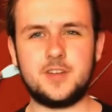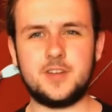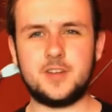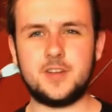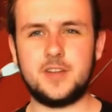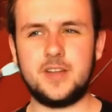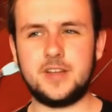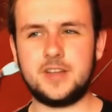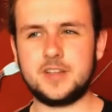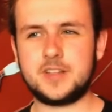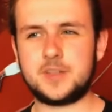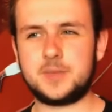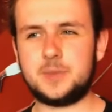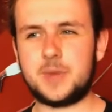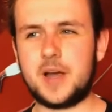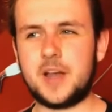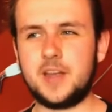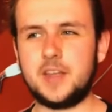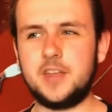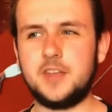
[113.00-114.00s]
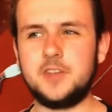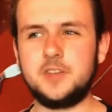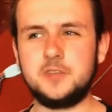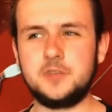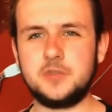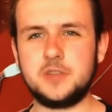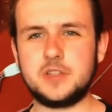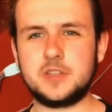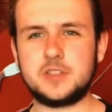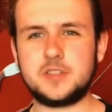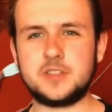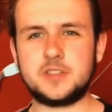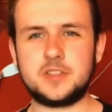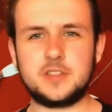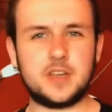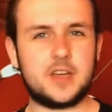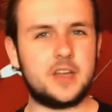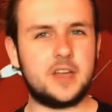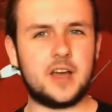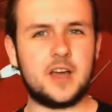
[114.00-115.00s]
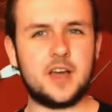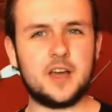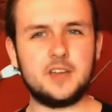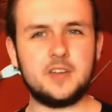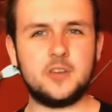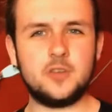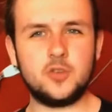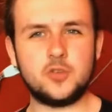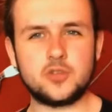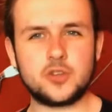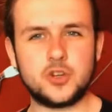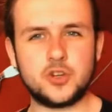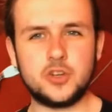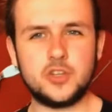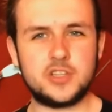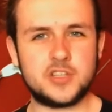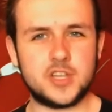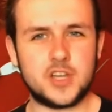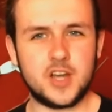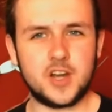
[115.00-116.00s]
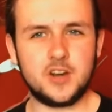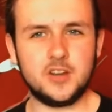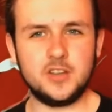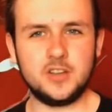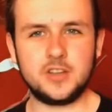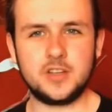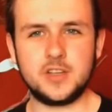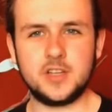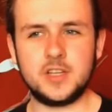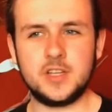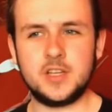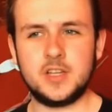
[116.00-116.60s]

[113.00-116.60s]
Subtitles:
clicks back into his I had no choice character.